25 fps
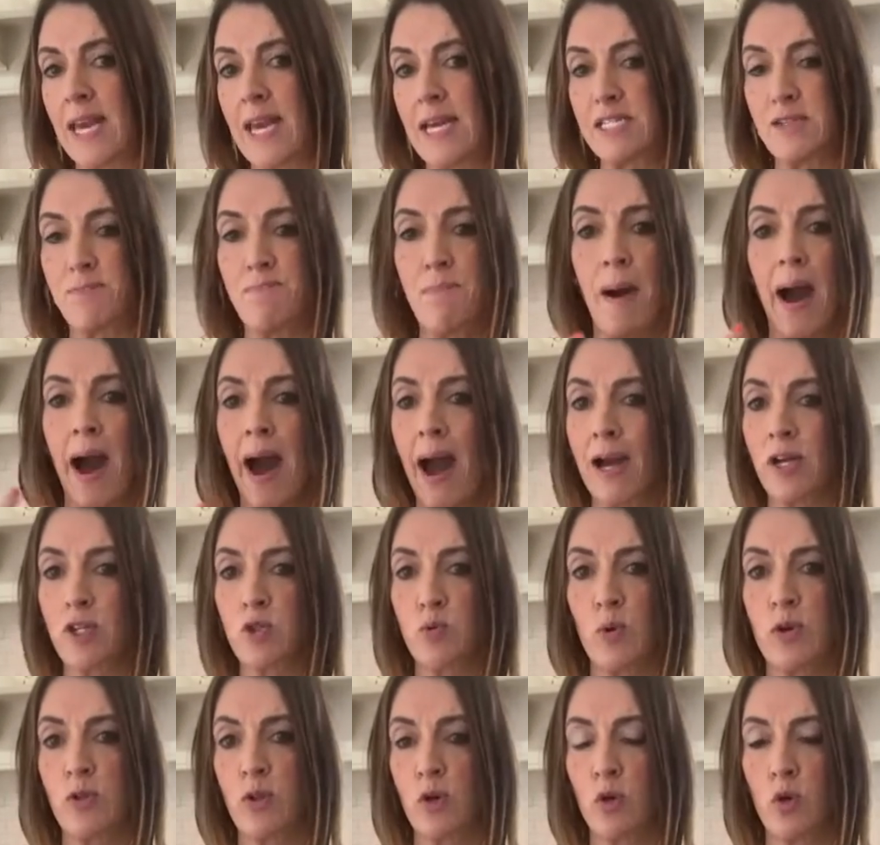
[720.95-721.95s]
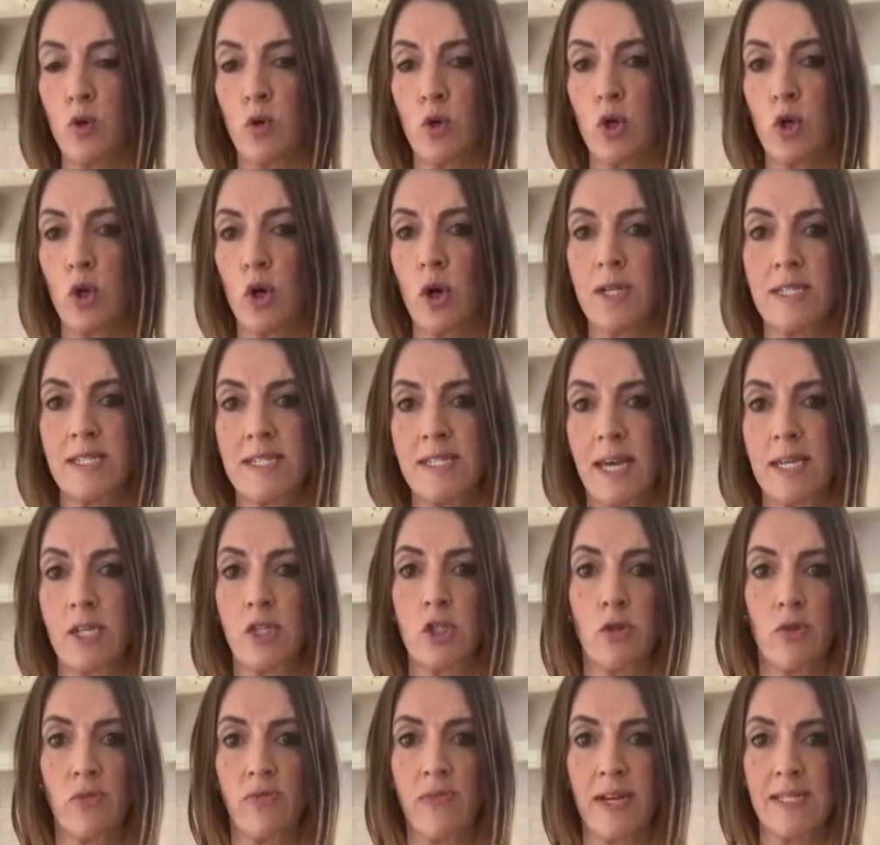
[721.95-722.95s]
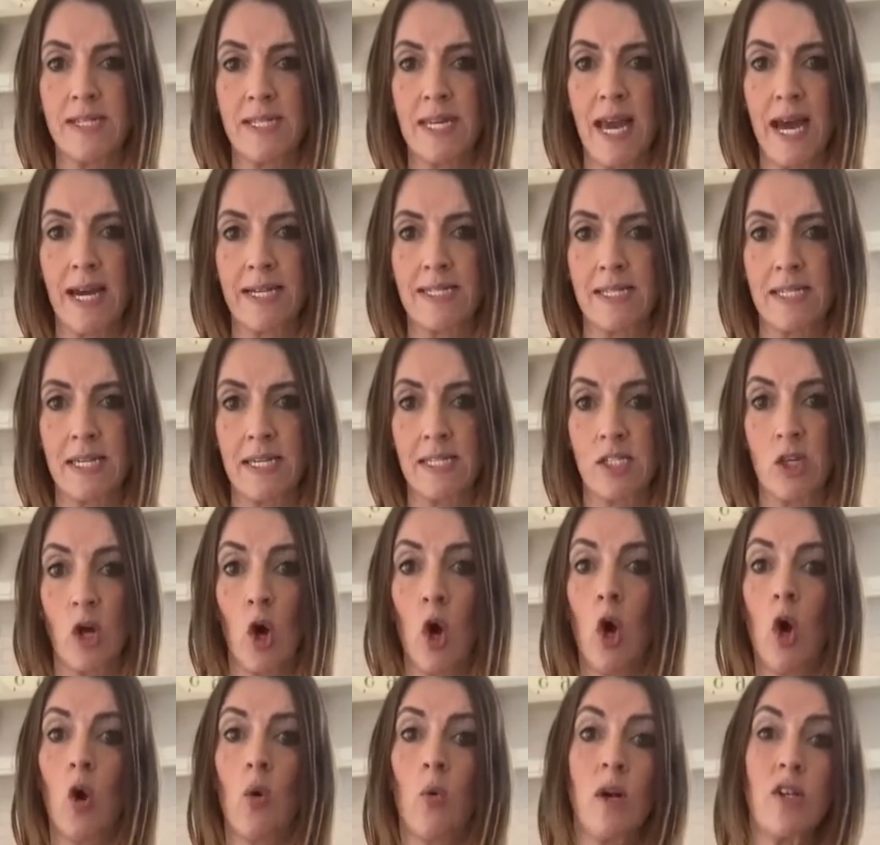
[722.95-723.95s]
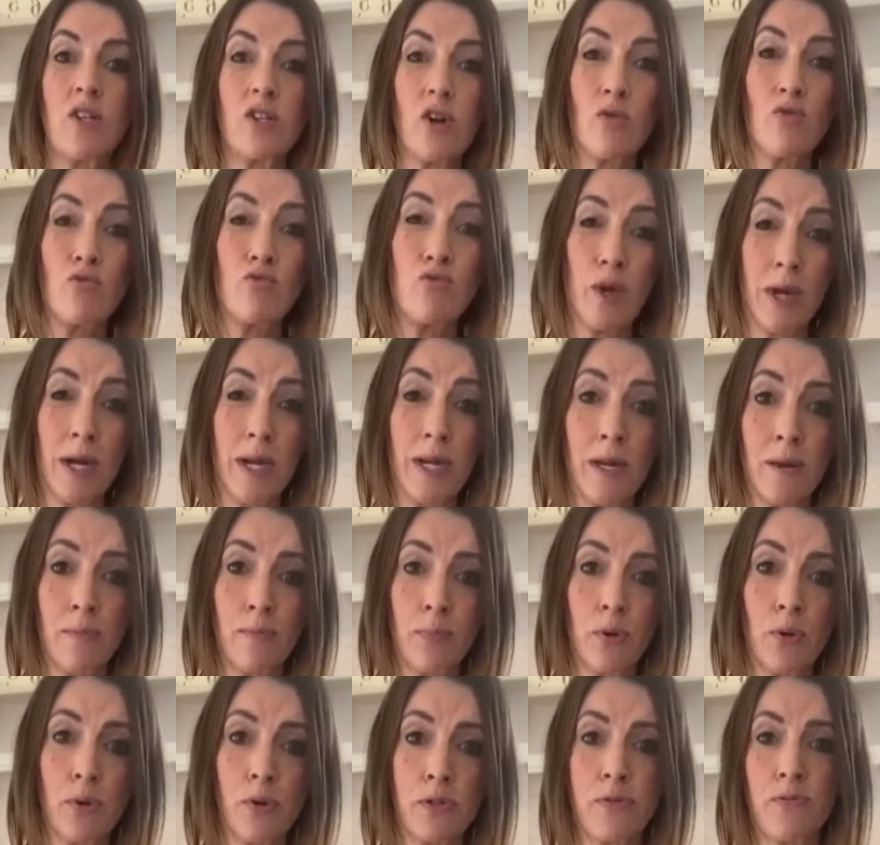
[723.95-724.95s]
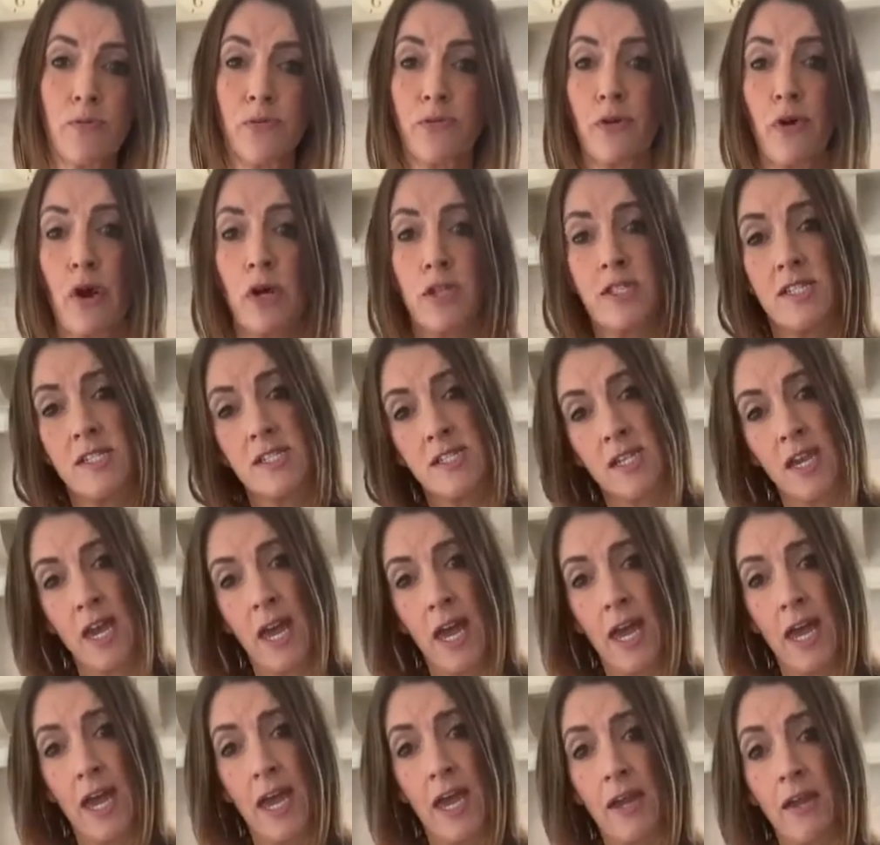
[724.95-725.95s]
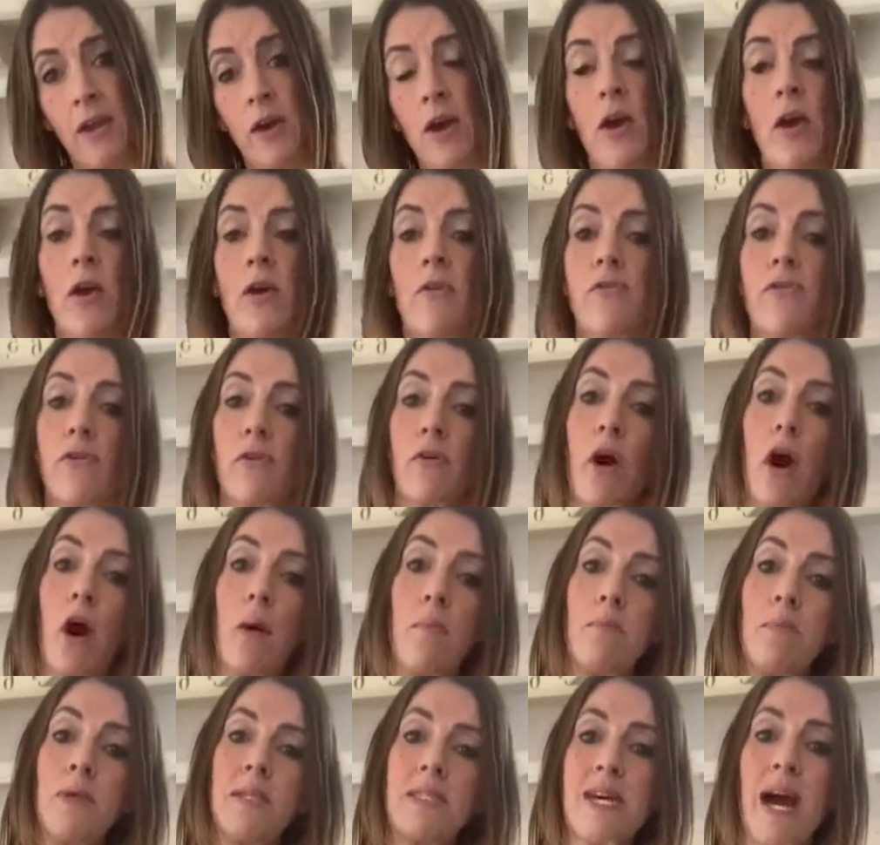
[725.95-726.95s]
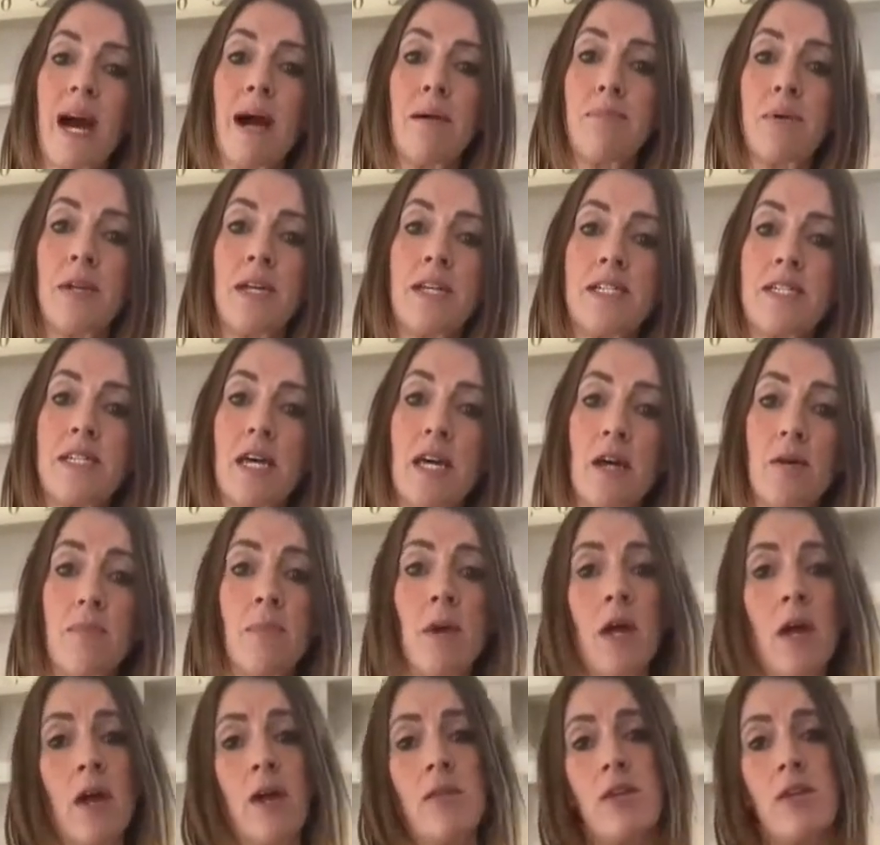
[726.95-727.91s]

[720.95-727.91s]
It's packed with all your essential fatty acids, which are really important for our skin, for our metabolism.